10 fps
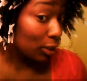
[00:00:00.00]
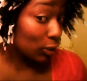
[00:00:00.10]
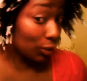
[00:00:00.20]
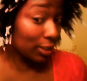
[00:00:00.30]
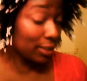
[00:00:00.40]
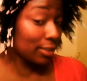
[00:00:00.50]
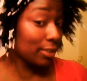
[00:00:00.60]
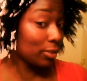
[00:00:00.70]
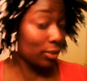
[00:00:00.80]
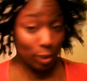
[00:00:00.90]
So this is
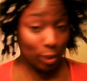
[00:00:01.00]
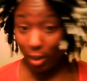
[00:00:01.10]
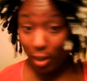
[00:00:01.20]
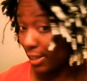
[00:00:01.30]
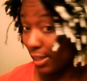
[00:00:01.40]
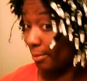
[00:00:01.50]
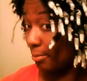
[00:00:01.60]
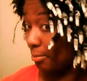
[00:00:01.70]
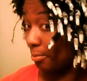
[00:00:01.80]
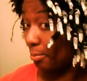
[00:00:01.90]
the straw set
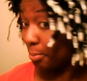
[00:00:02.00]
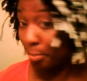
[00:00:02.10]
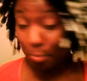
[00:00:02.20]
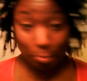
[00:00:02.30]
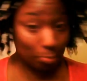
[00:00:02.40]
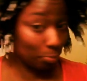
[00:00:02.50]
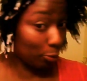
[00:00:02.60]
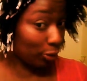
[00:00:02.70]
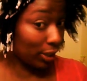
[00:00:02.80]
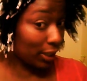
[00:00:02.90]

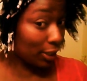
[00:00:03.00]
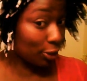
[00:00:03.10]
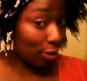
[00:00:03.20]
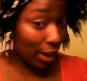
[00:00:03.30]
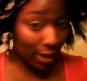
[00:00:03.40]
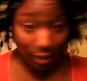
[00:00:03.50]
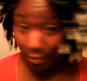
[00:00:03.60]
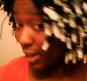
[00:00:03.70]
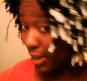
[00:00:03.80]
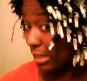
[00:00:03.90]
pre-drying
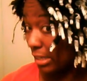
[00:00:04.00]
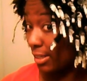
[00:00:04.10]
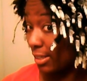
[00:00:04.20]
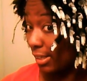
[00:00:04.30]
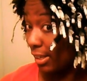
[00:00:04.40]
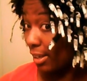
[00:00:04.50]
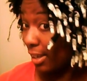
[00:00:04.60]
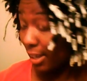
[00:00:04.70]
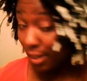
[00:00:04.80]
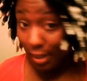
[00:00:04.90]
phase.
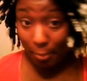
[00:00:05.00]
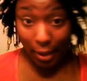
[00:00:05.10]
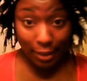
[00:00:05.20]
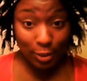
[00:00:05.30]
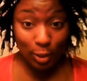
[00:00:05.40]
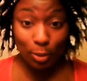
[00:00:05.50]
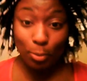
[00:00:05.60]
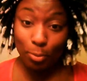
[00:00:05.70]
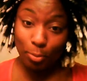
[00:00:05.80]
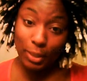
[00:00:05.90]
And I'll come back to you
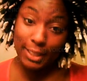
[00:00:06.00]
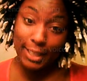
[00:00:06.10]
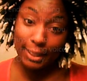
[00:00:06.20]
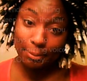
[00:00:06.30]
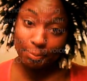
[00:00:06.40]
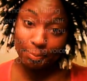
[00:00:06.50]
when it's done.